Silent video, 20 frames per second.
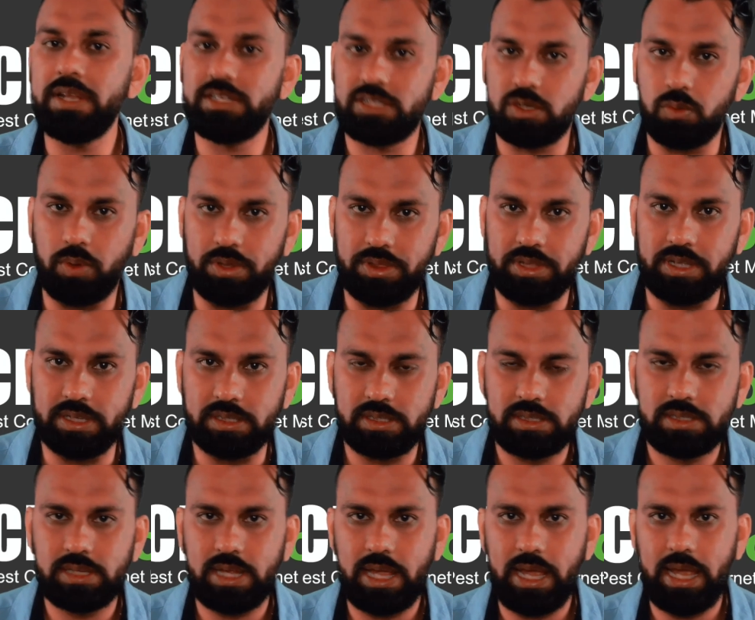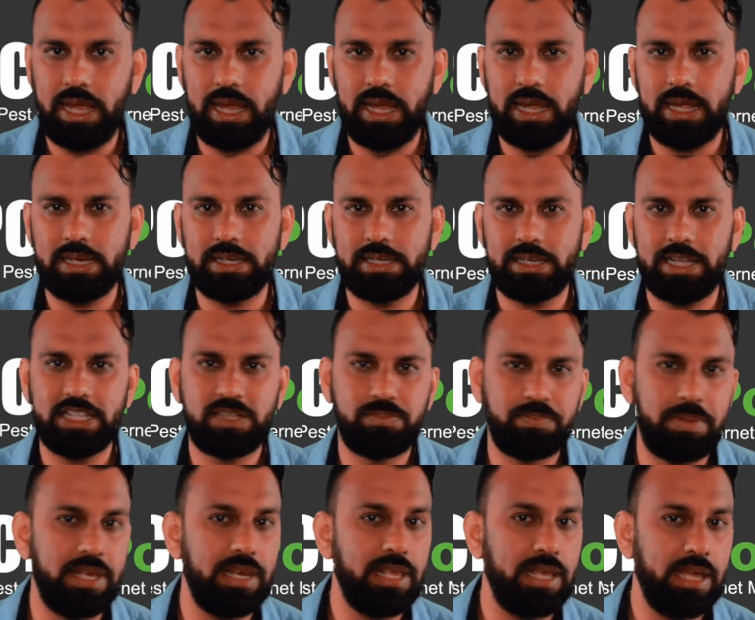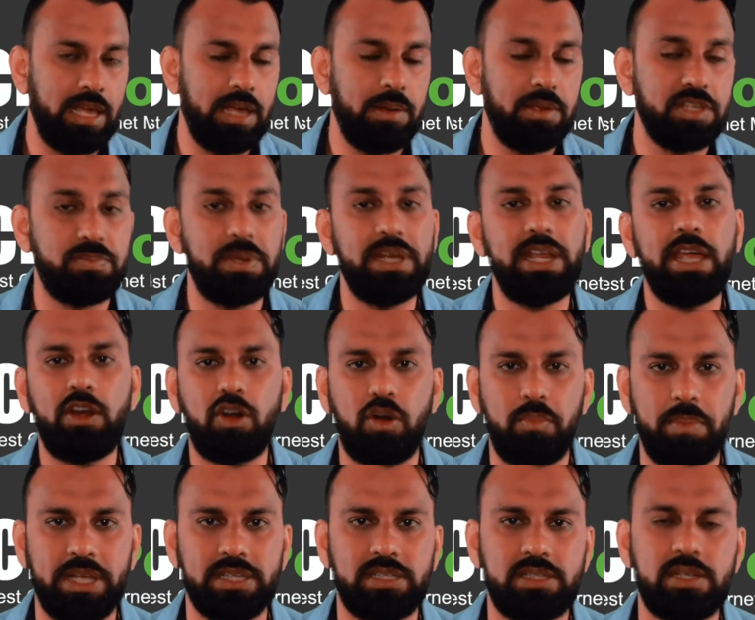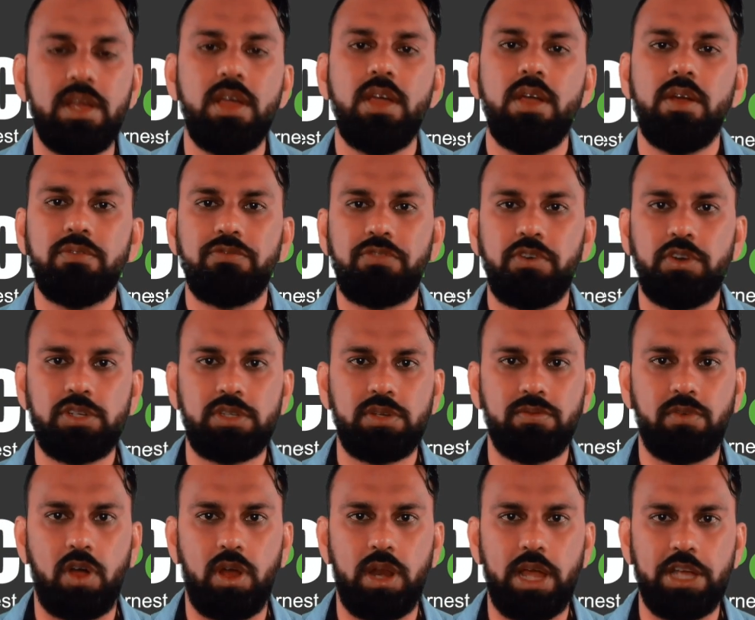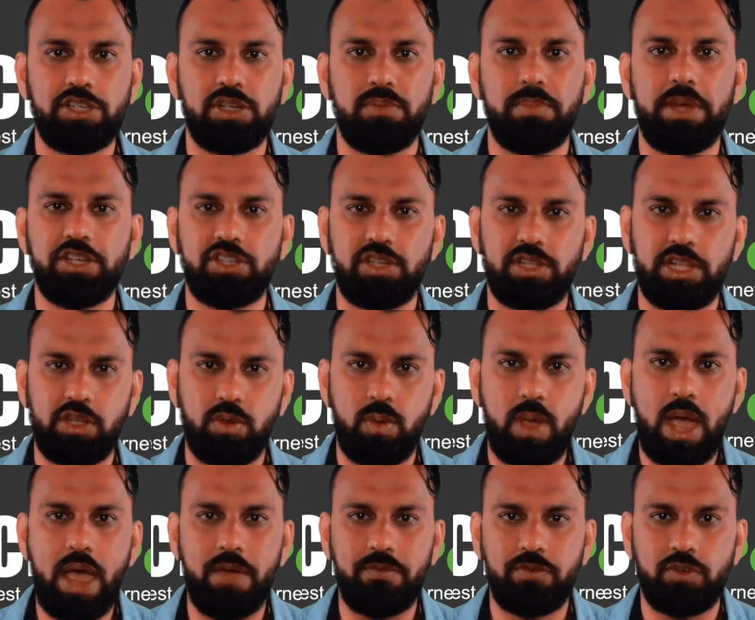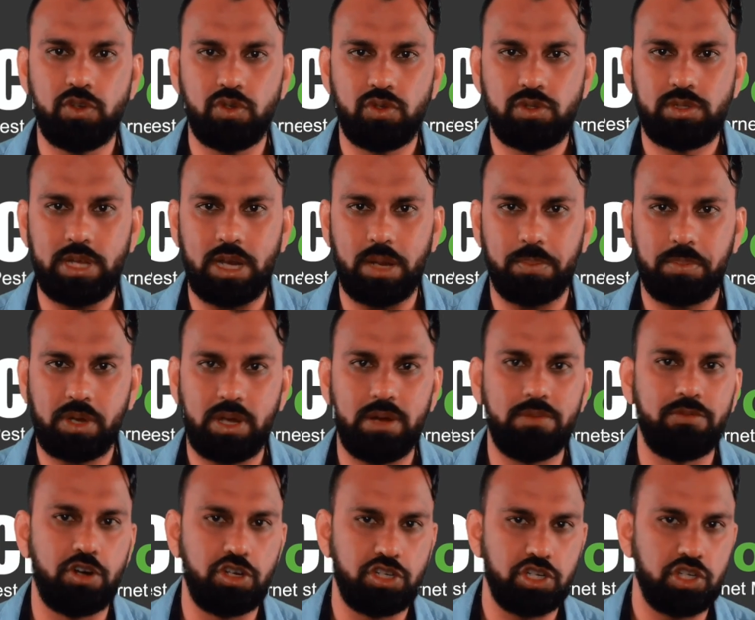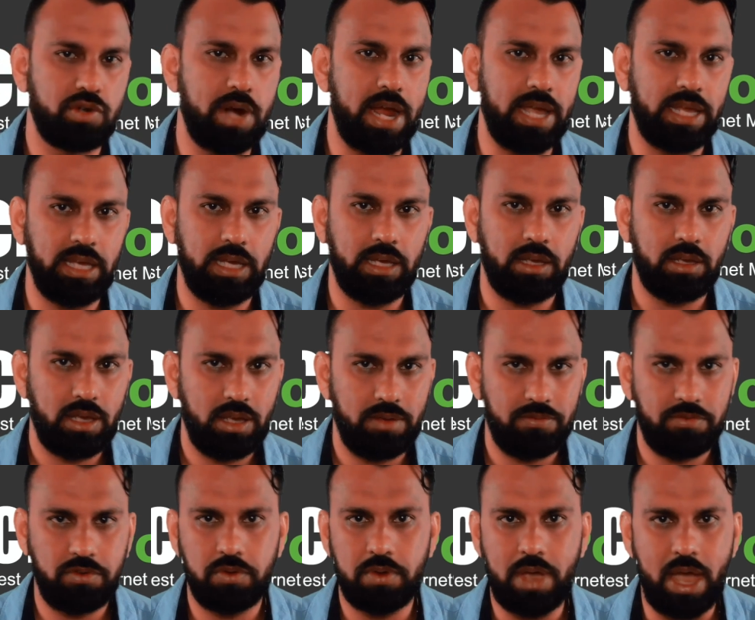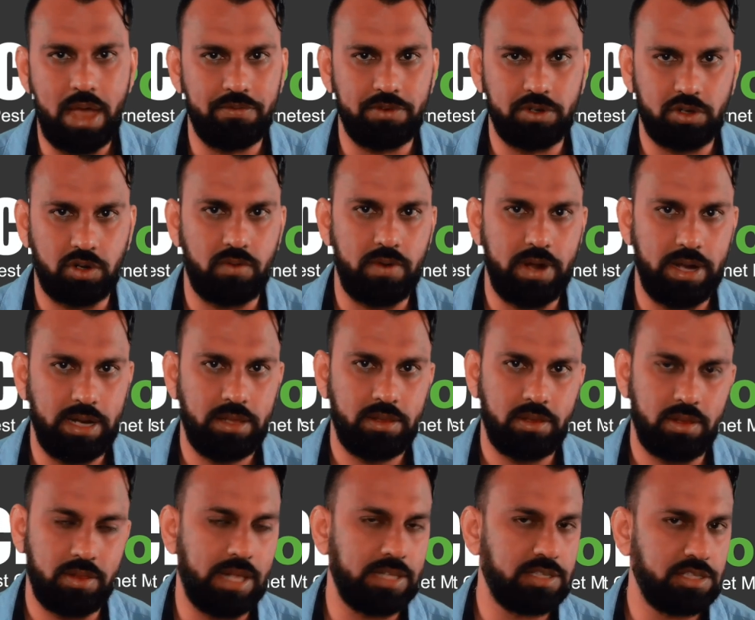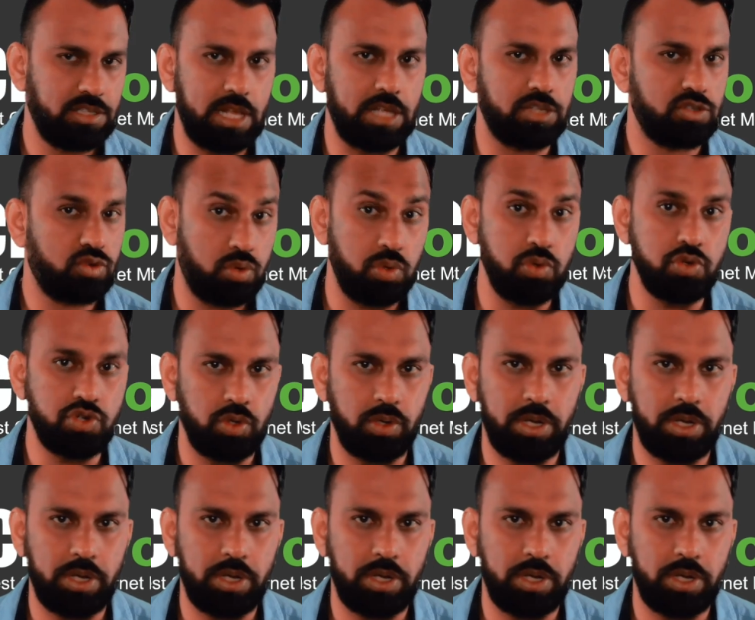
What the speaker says: this and it's been a hit or miss. First of all, I should mention that you have to set up conversion tracking if you haven't already. And that's crucial here.